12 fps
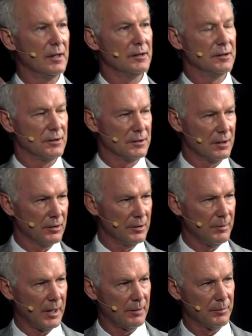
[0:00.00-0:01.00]
to
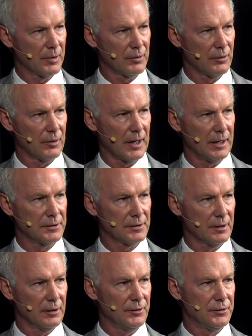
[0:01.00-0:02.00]
sodium hypochlorite
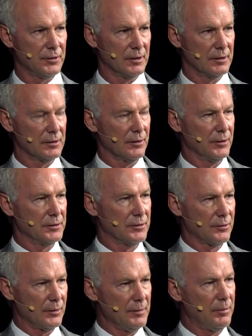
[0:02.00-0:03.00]
solution. So it's
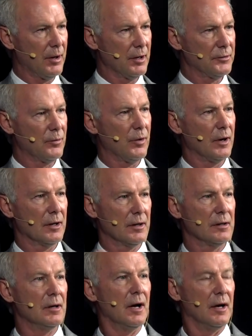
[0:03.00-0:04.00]
three parts
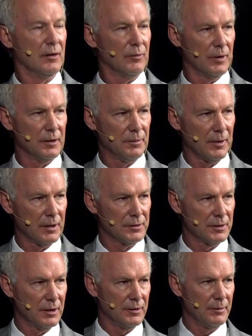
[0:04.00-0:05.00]
water, one part
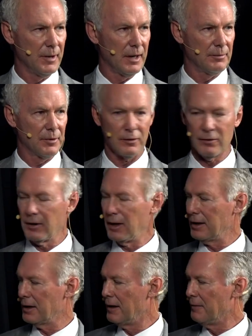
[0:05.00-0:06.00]
sodium hypochlorite.